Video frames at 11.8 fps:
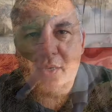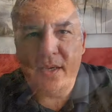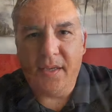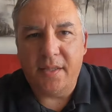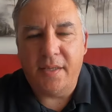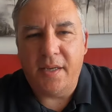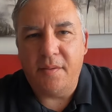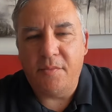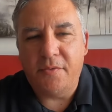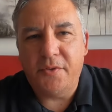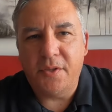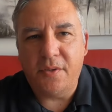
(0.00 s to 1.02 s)
The name
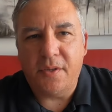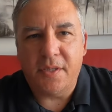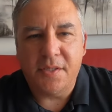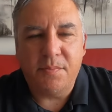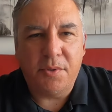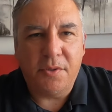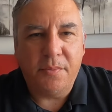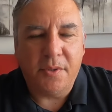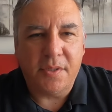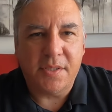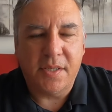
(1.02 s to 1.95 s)
of the dog is Blue because